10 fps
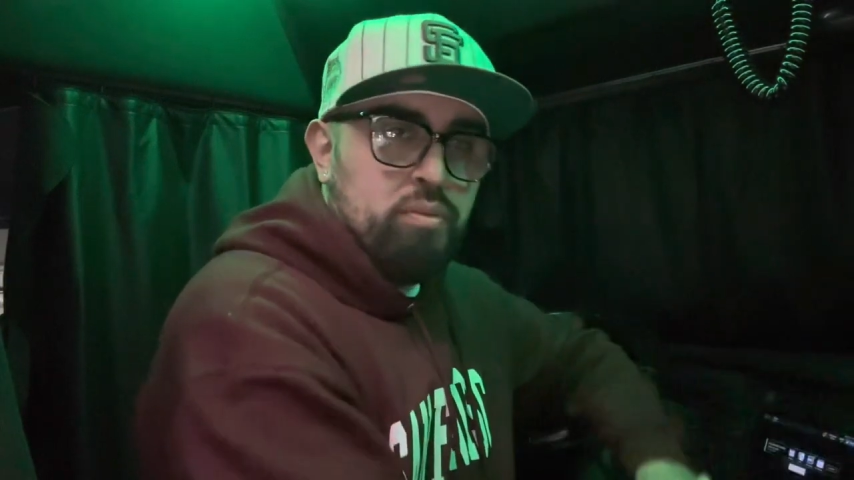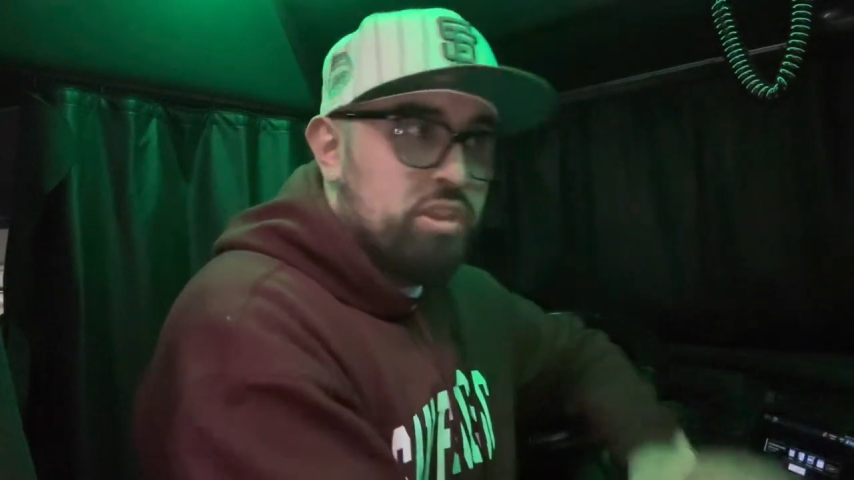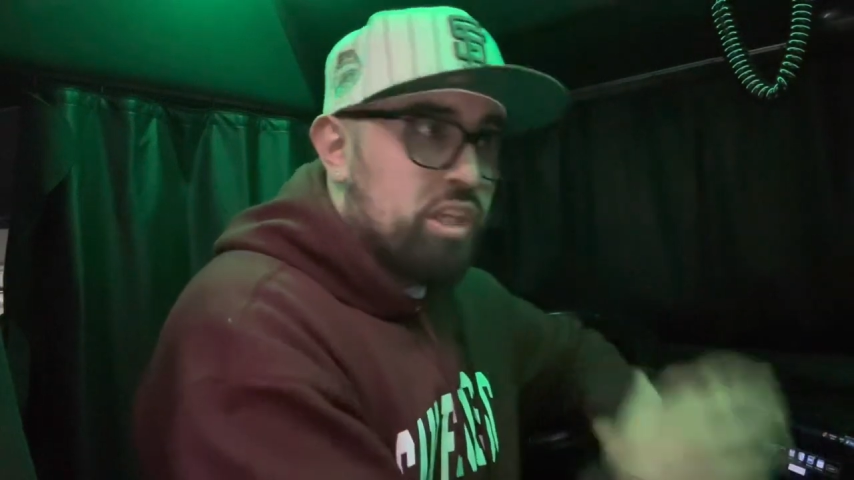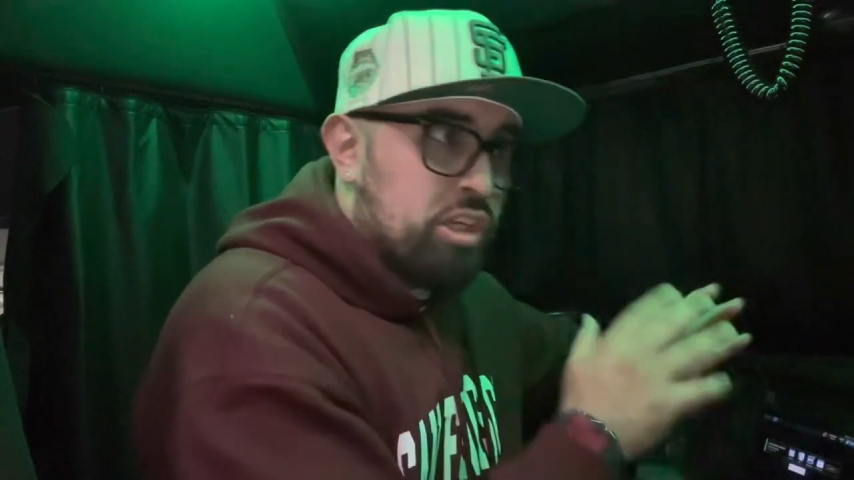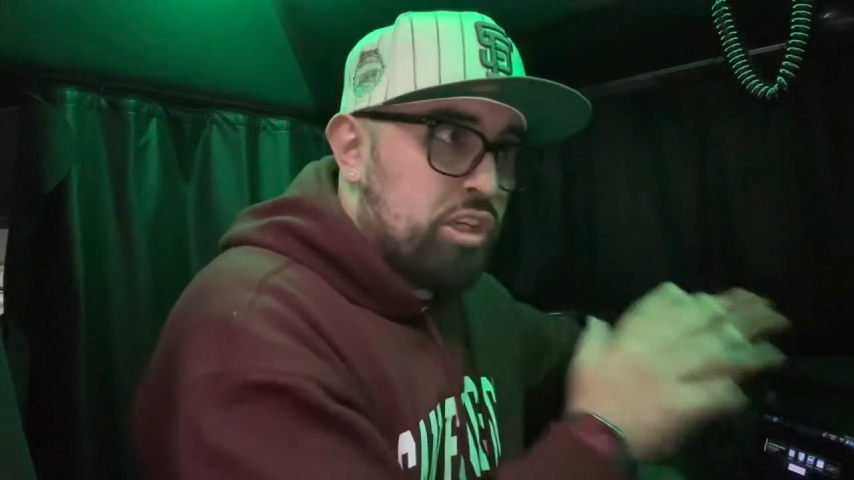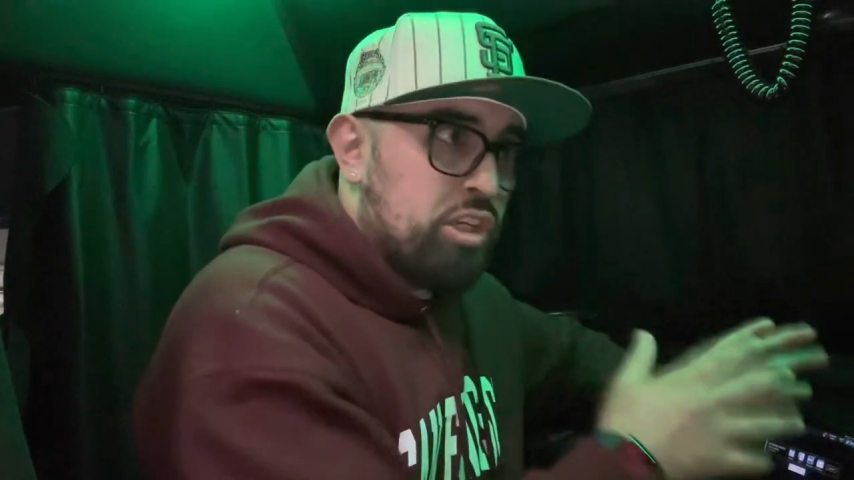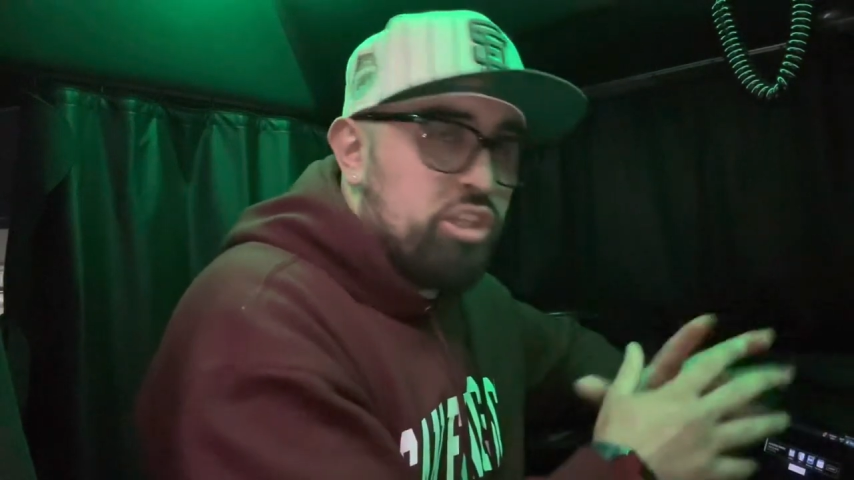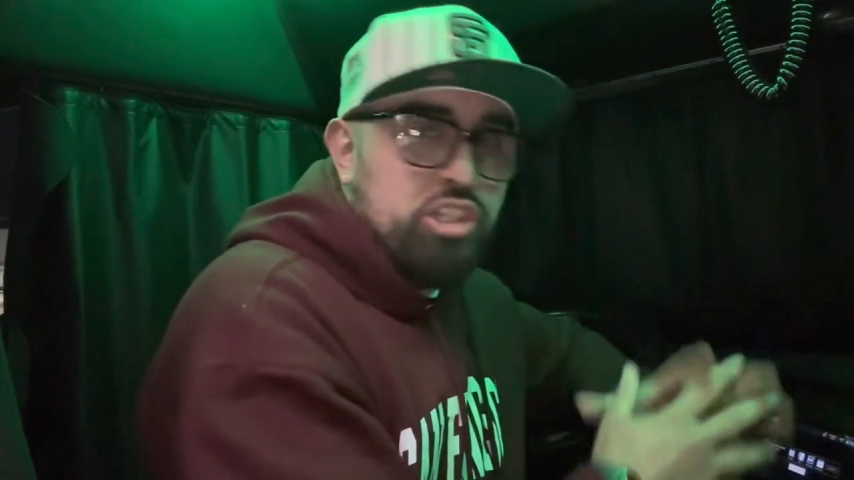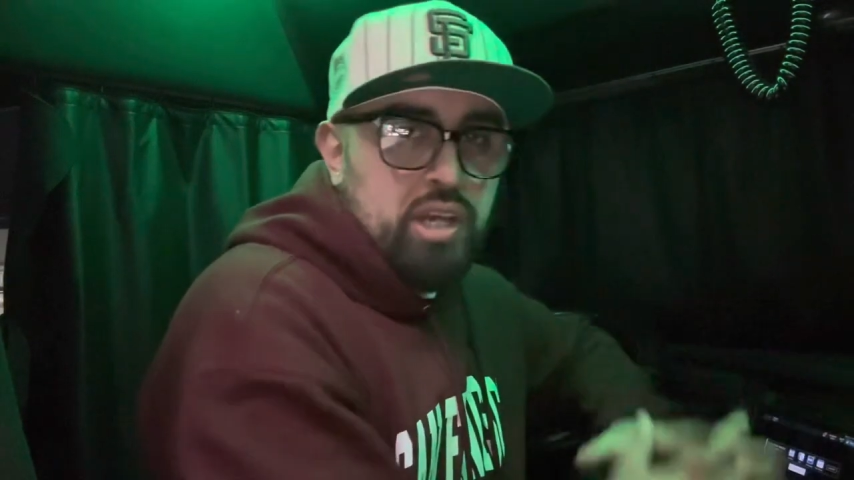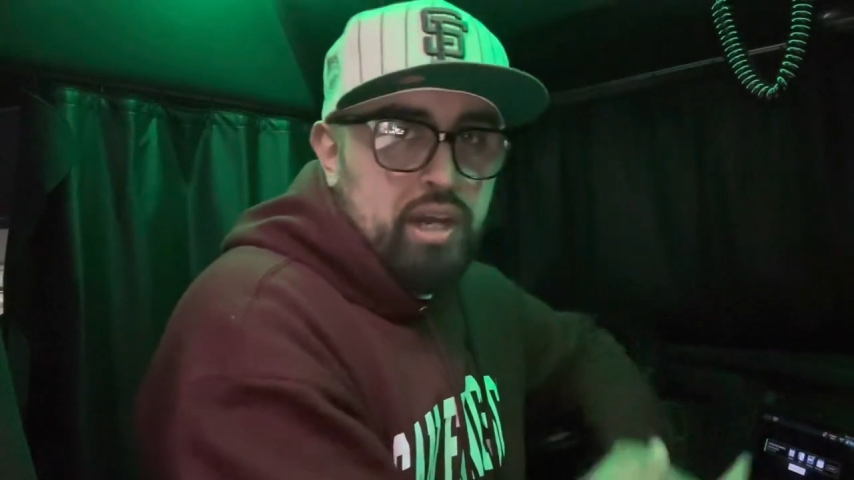with a good
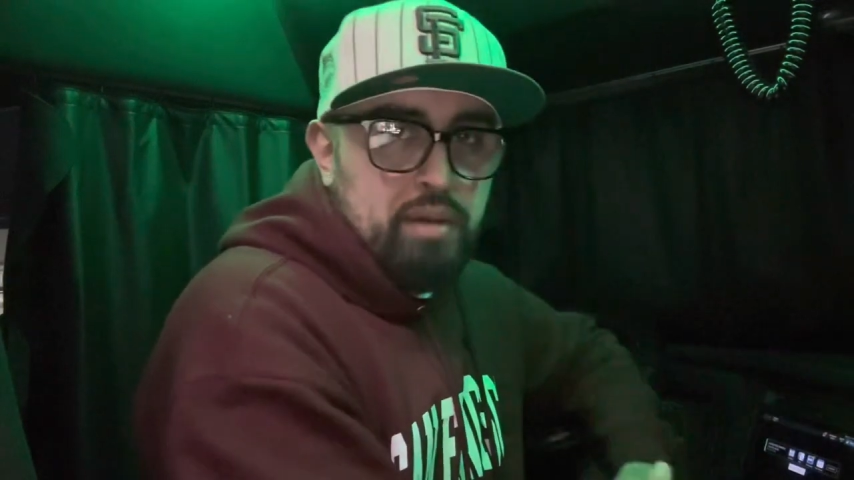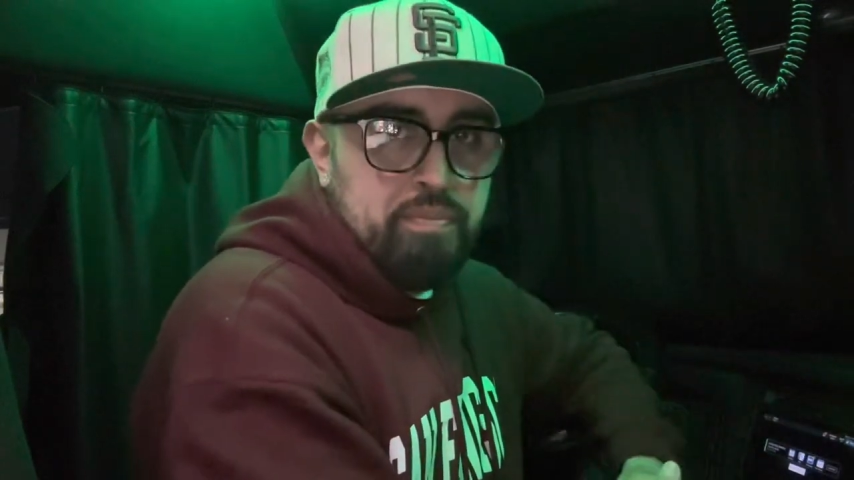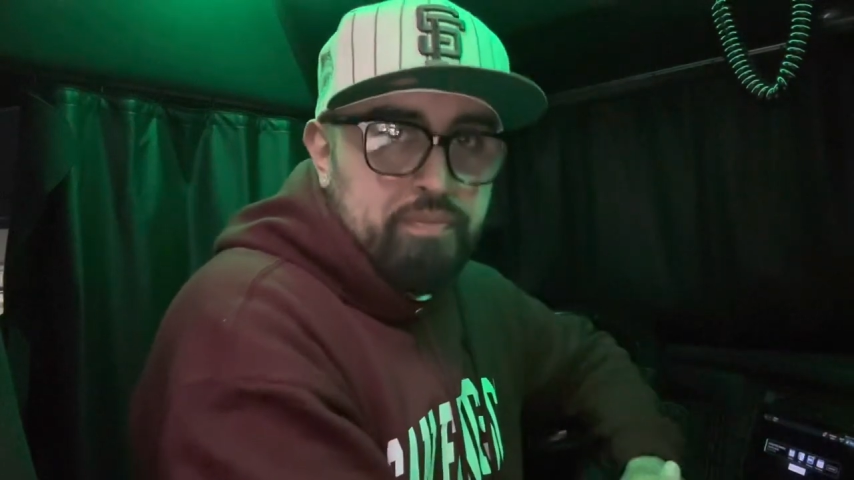job.